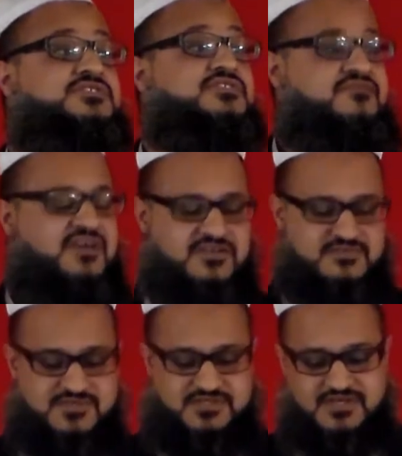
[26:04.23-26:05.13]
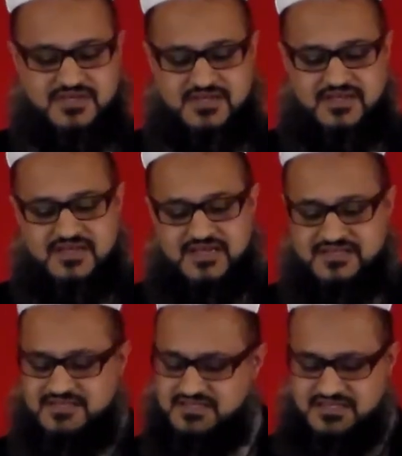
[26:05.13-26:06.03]
which develops.
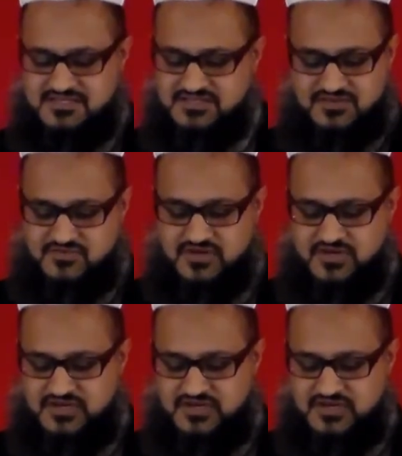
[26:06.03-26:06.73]
And this is a